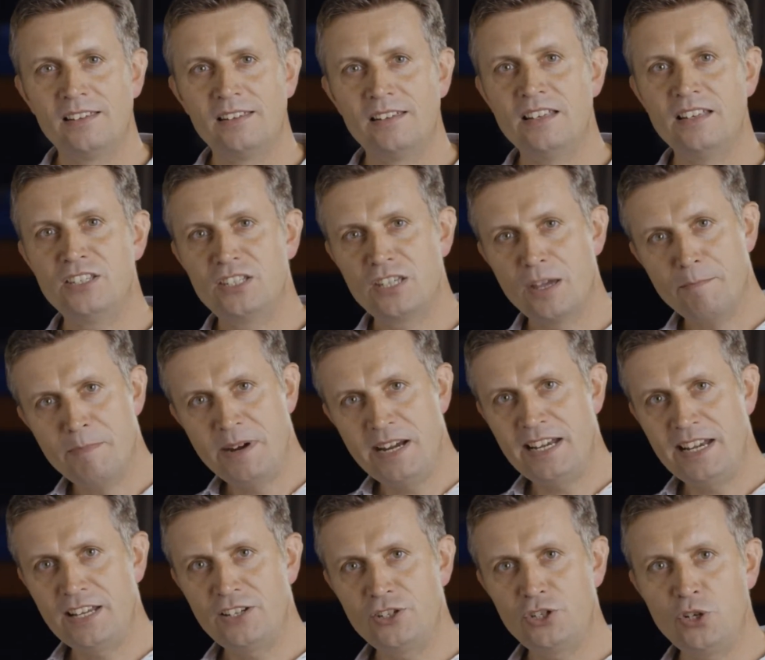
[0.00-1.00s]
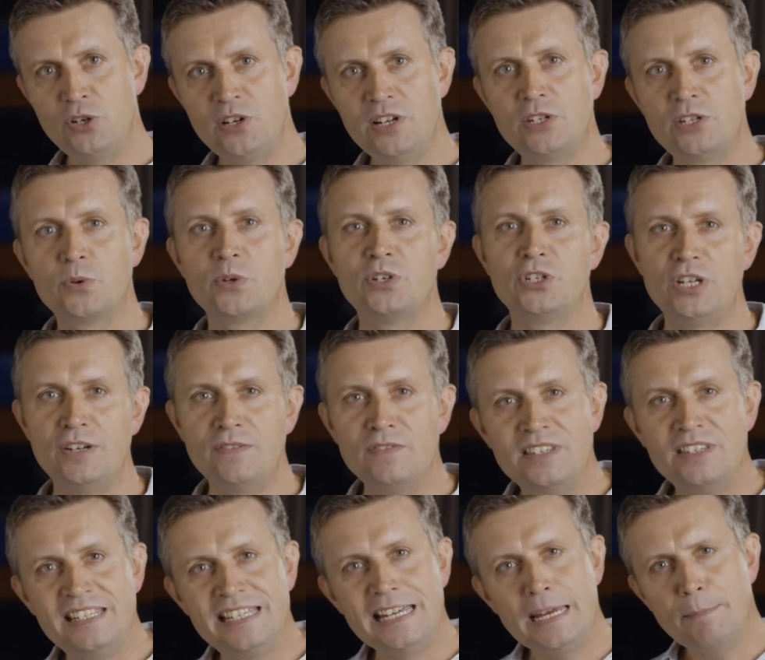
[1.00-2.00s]
In some meetings, you need to
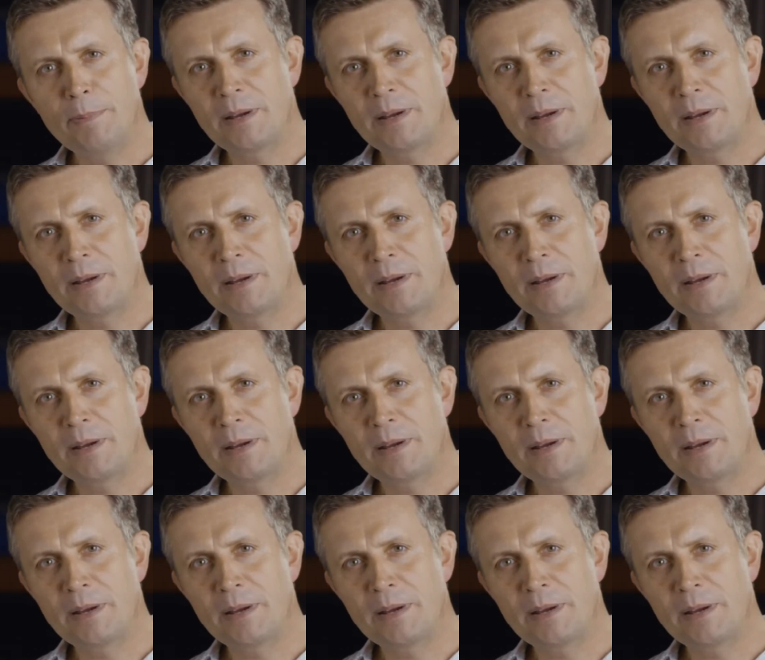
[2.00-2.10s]
achieve deep